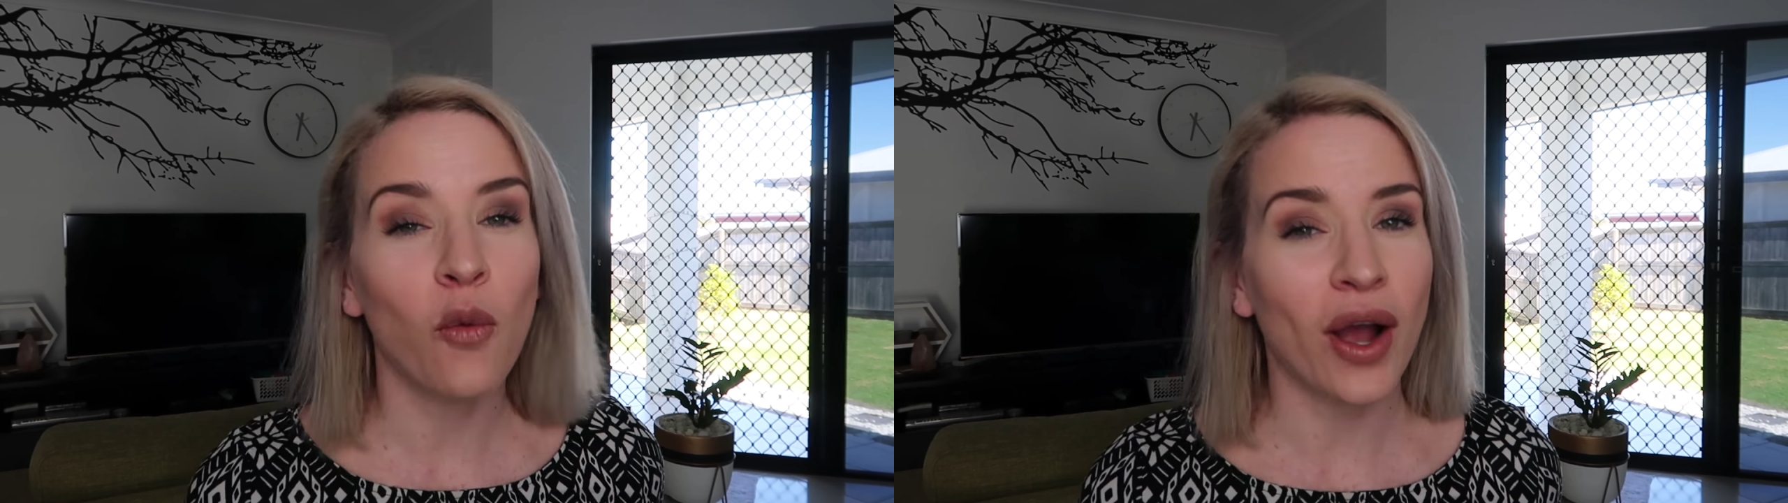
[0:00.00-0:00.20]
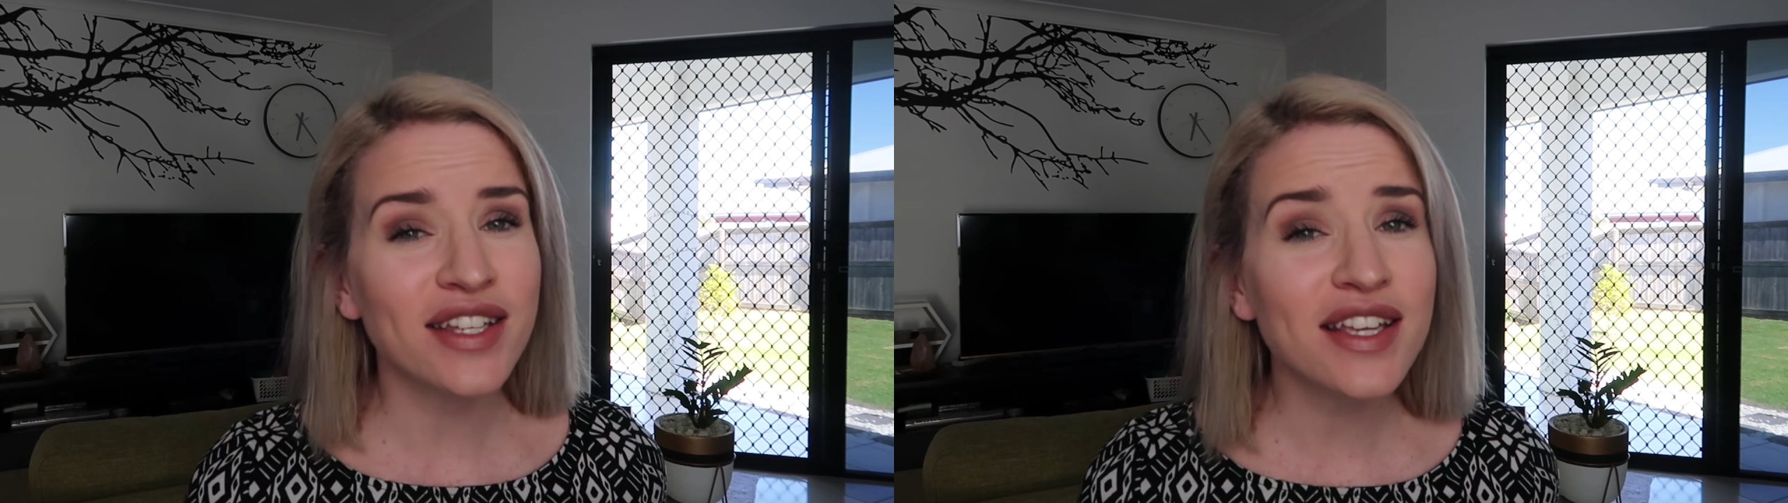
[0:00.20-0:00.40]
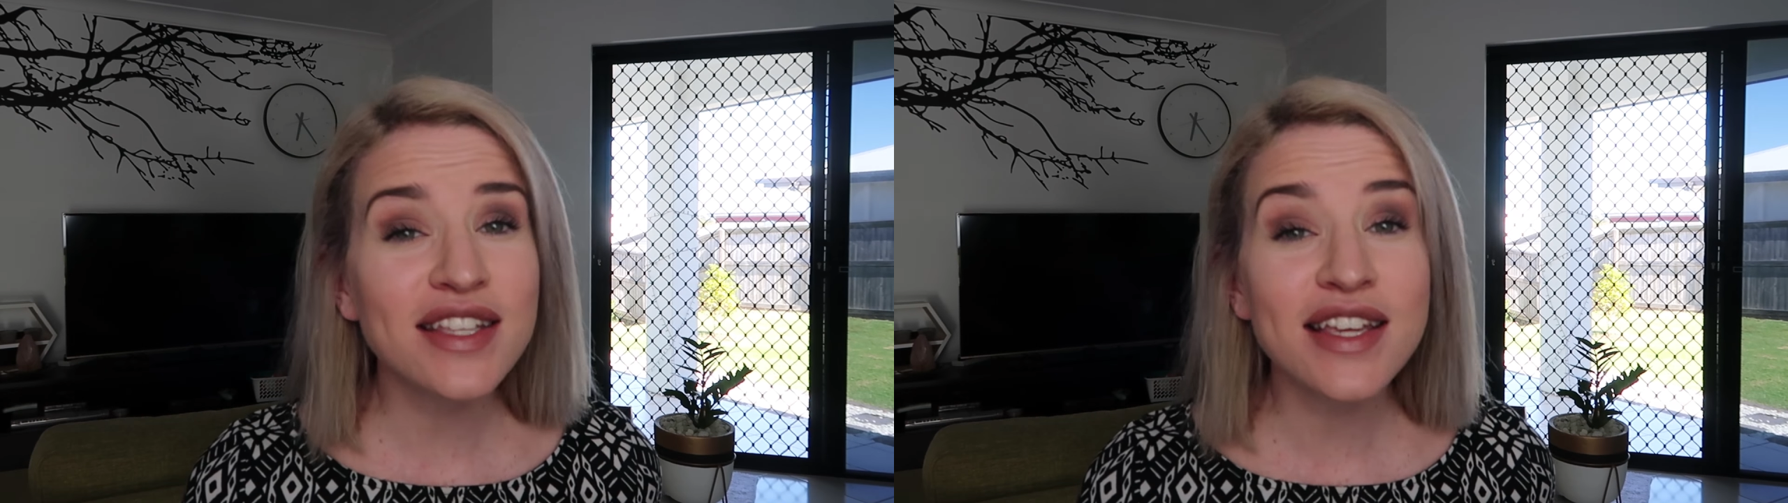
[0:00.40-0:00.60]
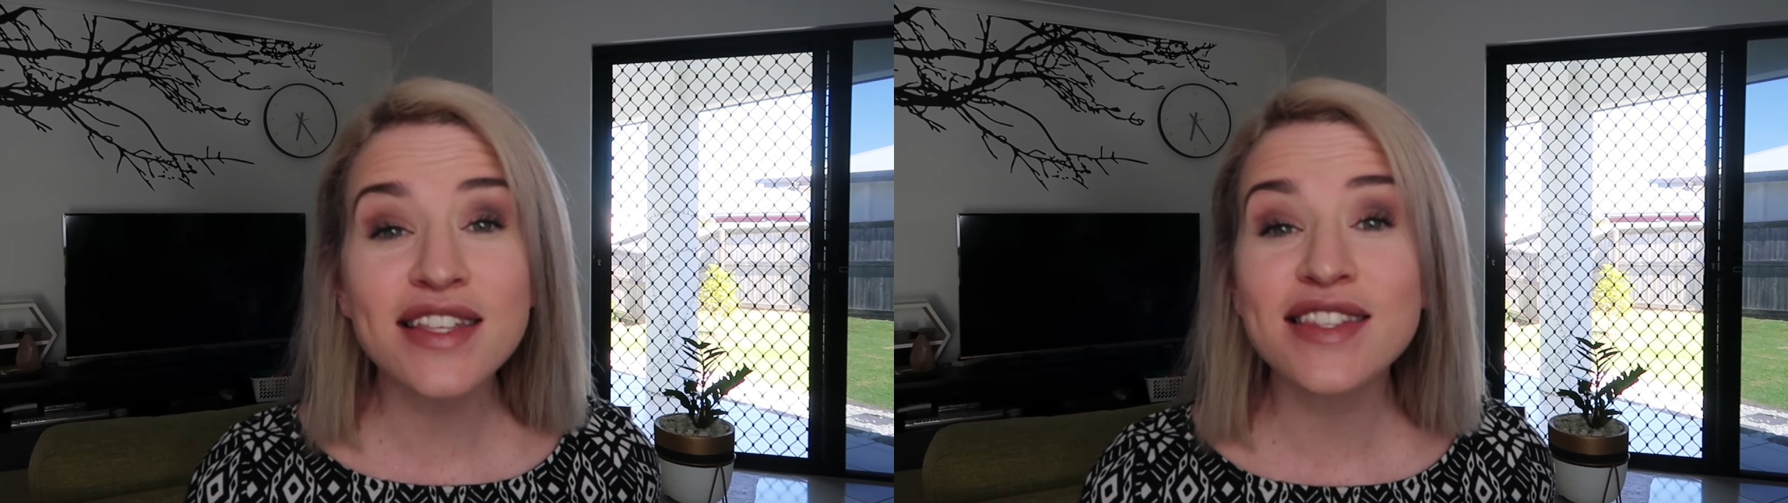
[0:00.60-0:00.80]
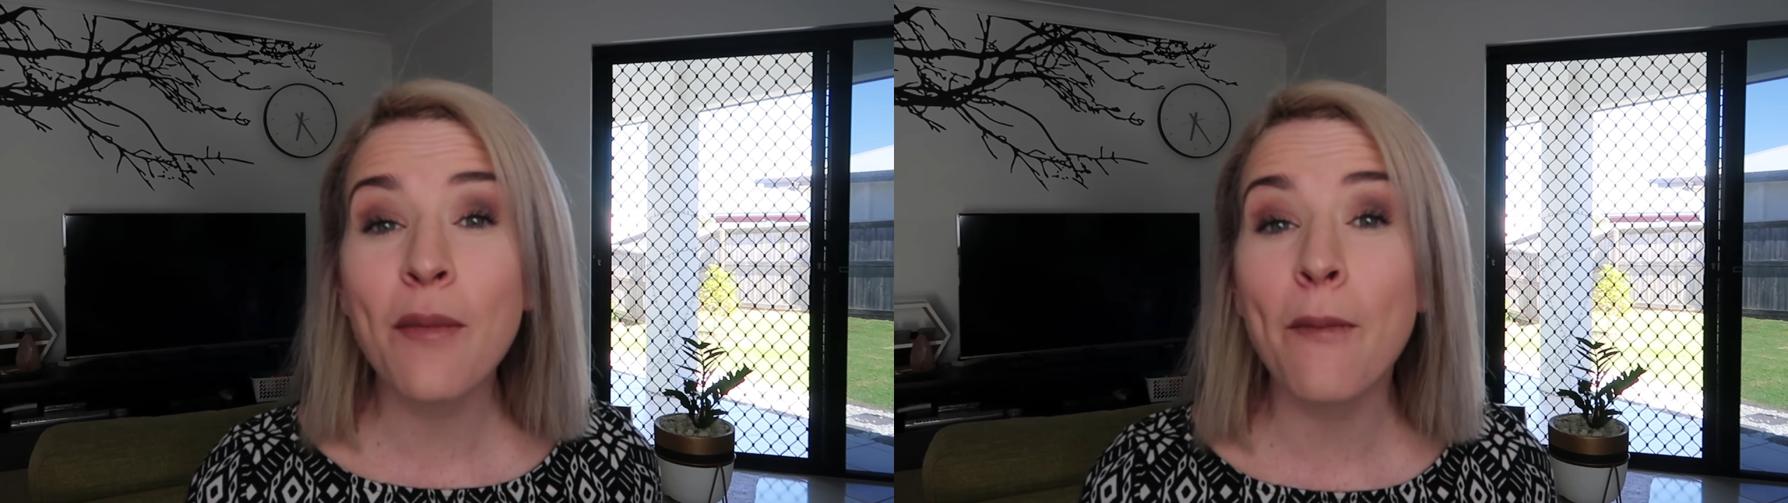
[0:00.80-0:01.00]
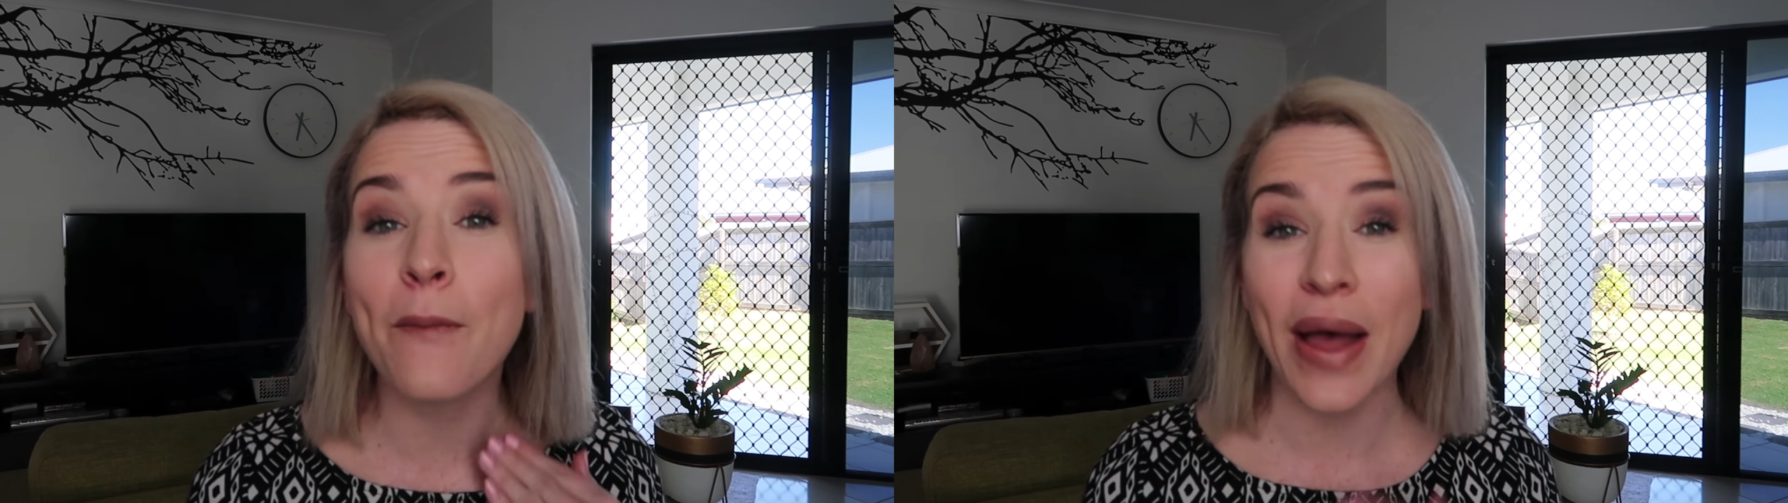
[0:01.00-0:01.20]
Wine tasting is the